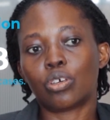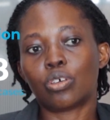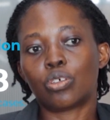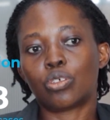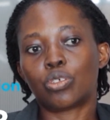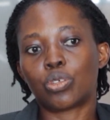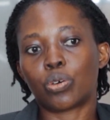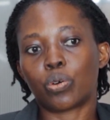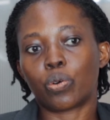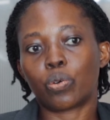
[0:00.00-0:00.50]

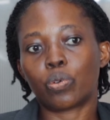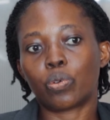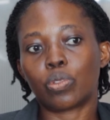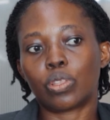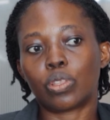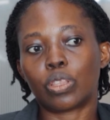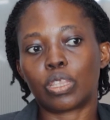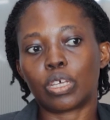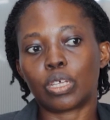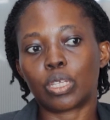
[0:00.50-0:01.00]
So
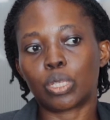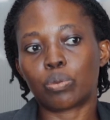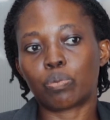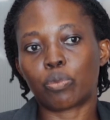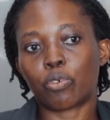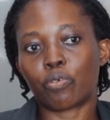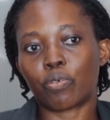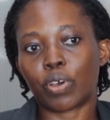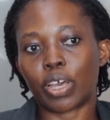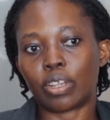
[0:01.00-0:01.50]
this
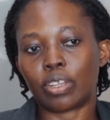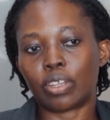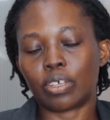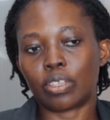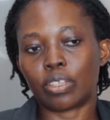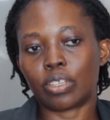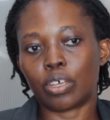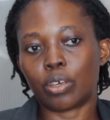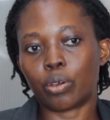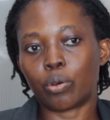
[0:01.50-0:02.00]

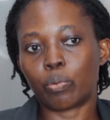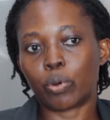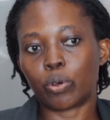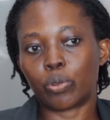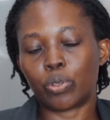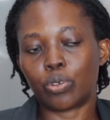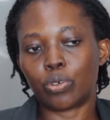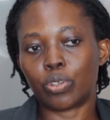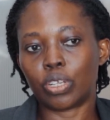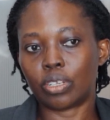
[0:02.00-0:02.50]
provided the
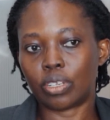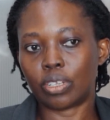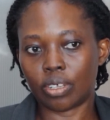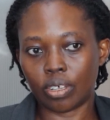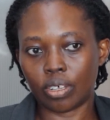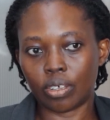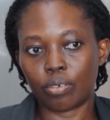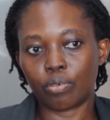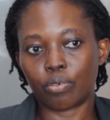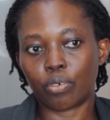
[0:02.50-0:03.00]

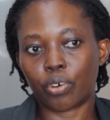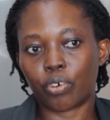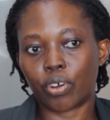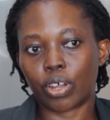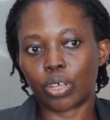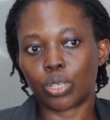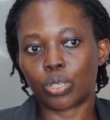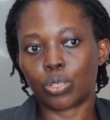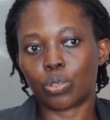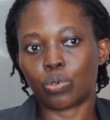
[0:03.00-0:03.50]
opportunity for
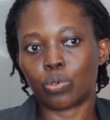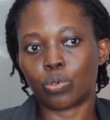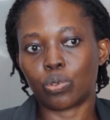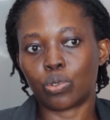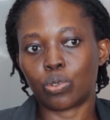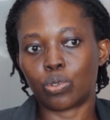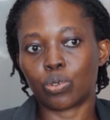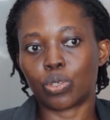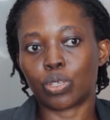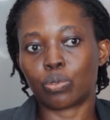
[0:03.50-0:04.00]
us to
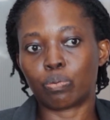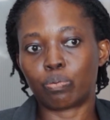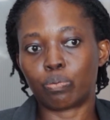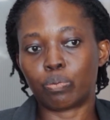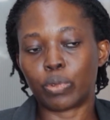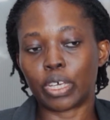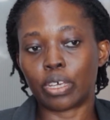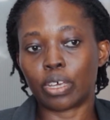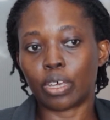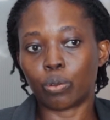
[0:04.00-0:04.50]
just
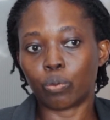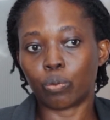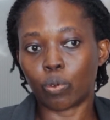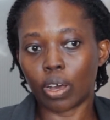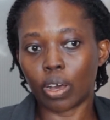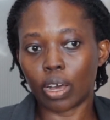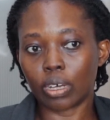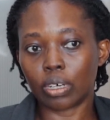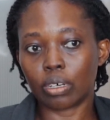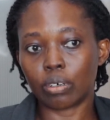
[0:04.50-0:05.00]
begin
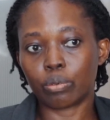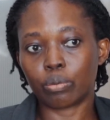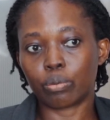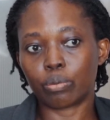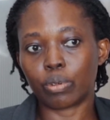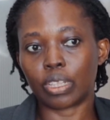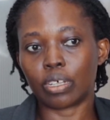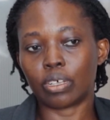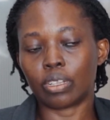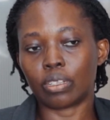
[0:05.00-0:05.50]
work
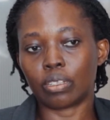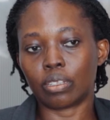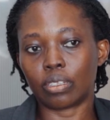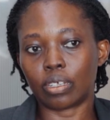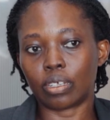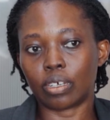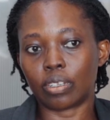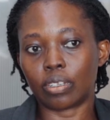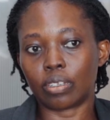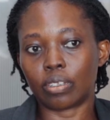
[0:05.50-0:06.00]
within
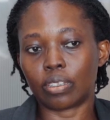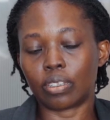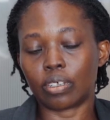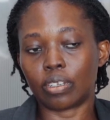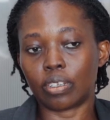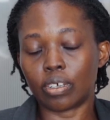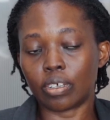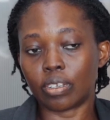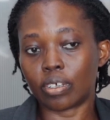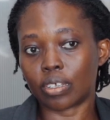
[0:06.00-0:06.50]
the
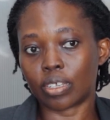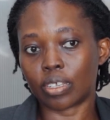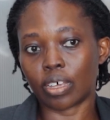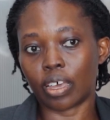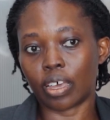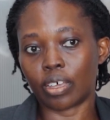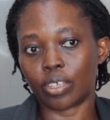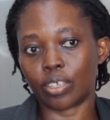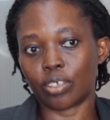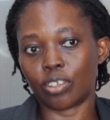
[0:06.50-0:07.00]
data
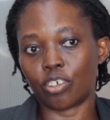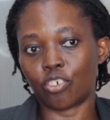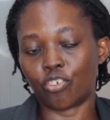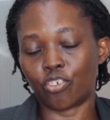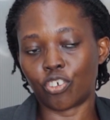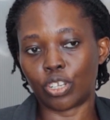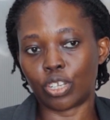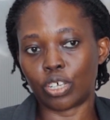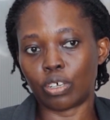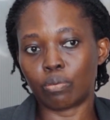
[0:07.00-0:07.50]
science
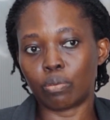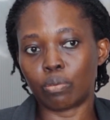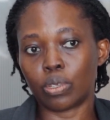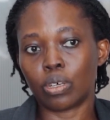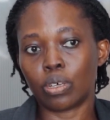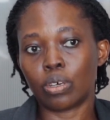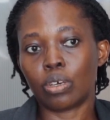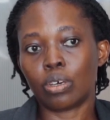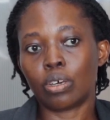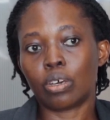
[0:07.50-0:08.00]

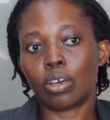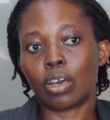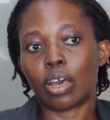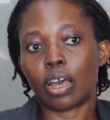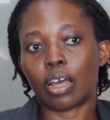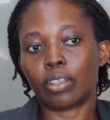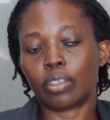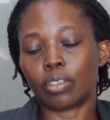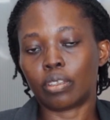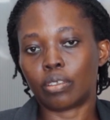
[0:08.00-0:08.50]
initiatives
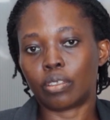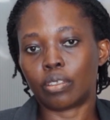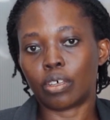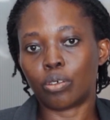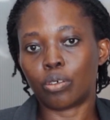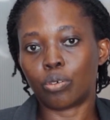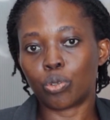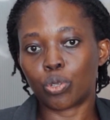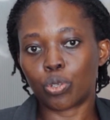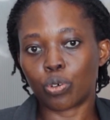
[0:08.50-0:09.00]
and the
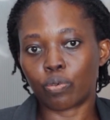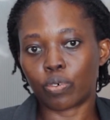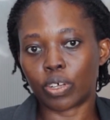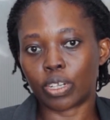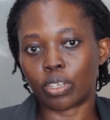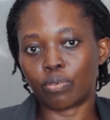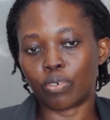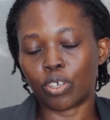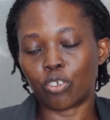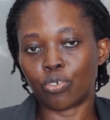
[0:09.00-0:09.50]
use of
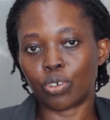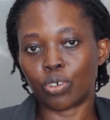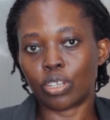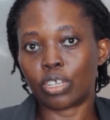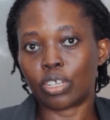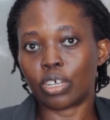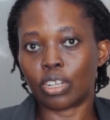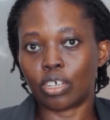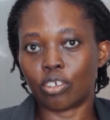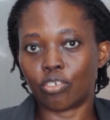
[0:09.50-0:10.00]
artificial
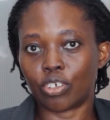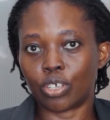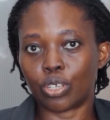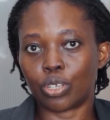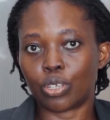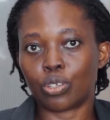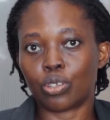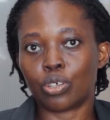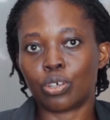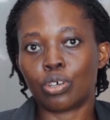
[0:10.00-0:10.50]

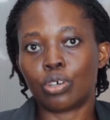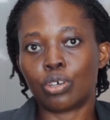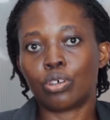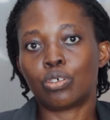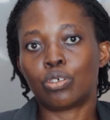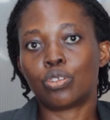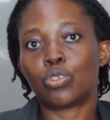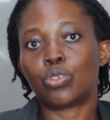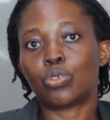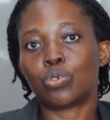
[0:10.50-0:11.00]
intelligence
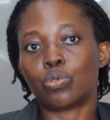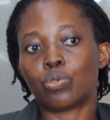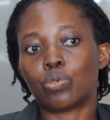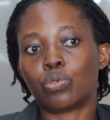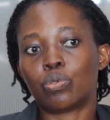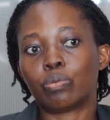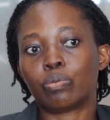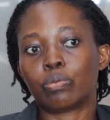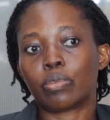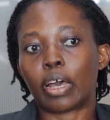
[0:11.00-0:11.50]

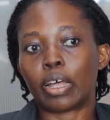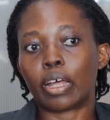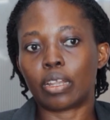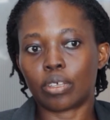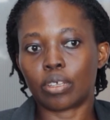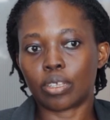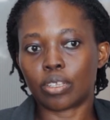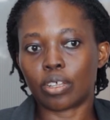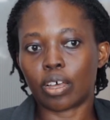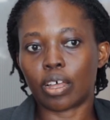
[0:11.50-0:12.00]
to
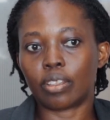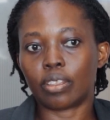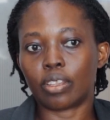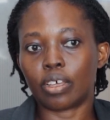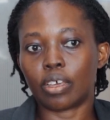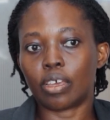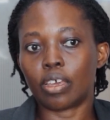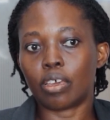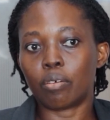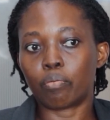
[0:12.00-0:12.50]
understand
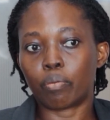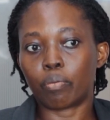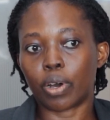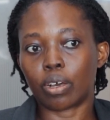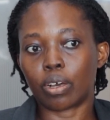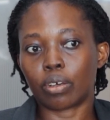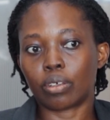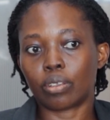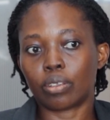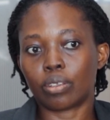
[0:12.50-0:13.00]
the
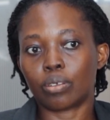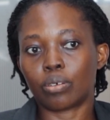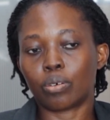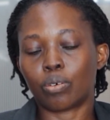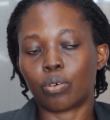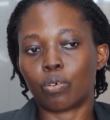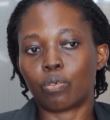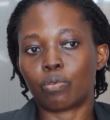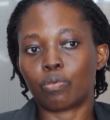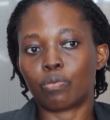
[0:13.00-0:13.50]
impact
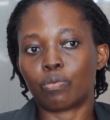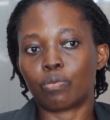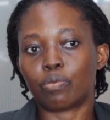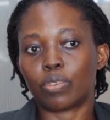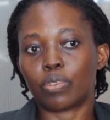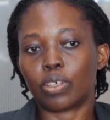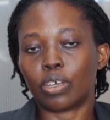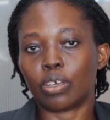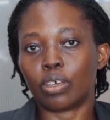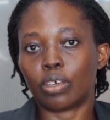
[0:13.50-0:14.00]
of
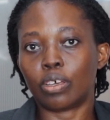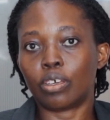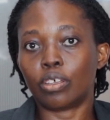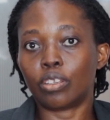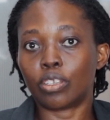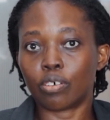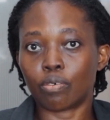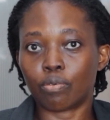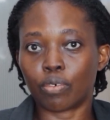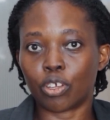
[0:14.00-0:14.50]
the
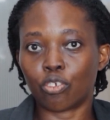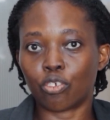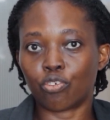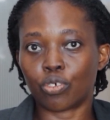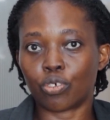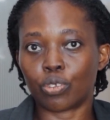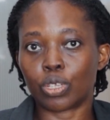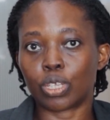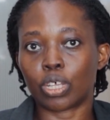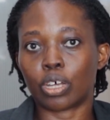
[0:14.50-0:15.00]

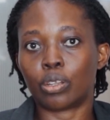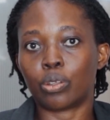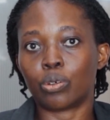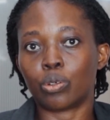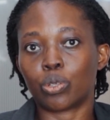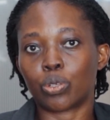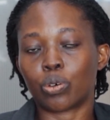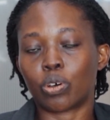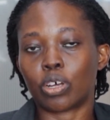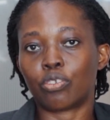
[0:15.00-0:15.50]
interventions and
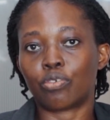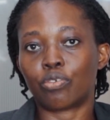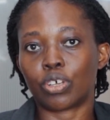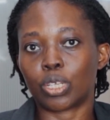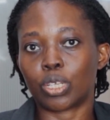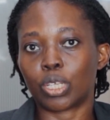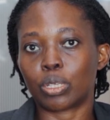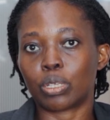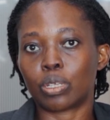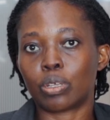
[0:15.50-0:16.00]
also
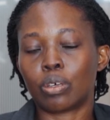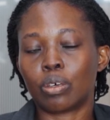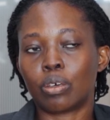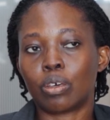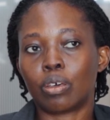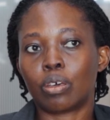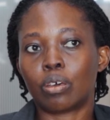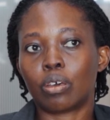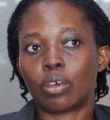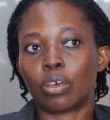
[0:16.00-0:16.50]
address
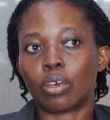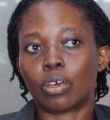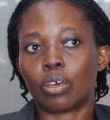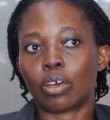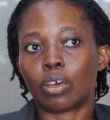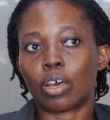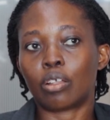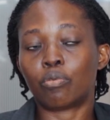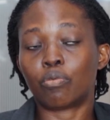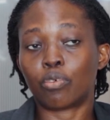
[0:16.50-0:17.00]

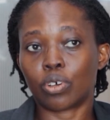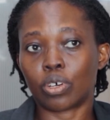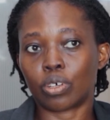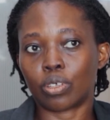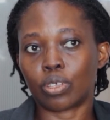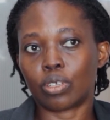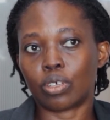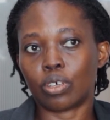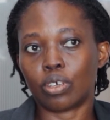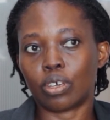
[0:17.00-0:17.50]

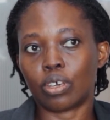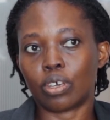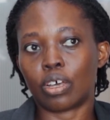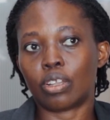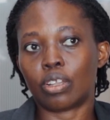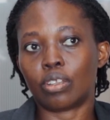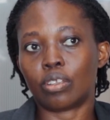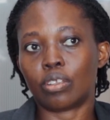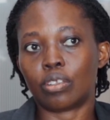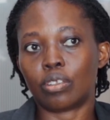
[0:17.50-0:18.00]
advocacy
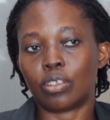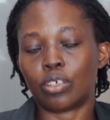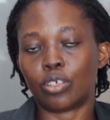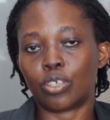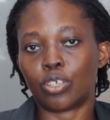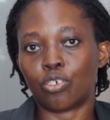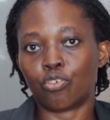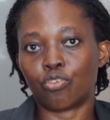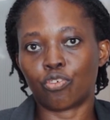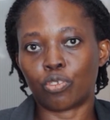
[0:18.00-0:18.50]
and
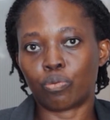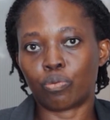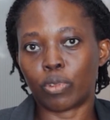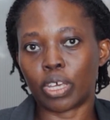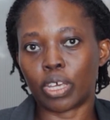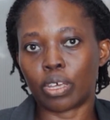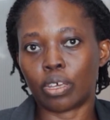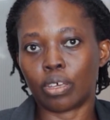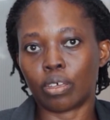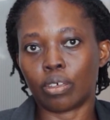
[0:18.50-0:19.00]
decision
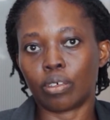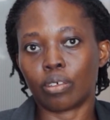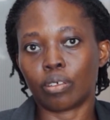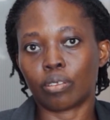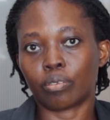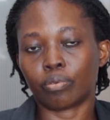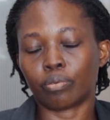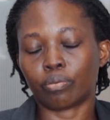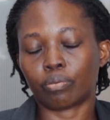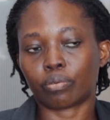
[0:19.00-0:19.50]
making
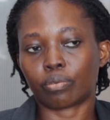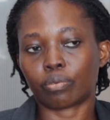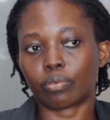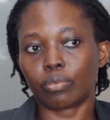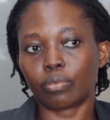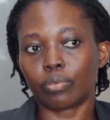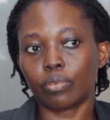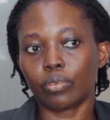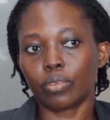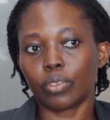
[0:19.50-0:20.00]

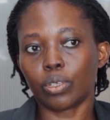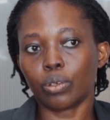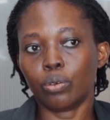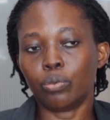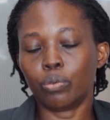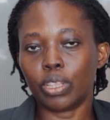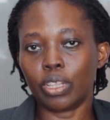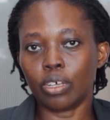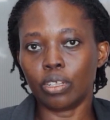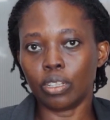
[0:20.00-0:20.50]

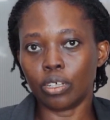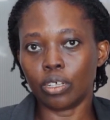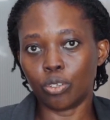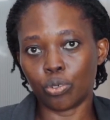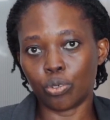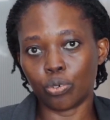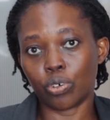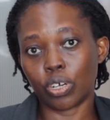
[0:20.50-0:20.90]
within the two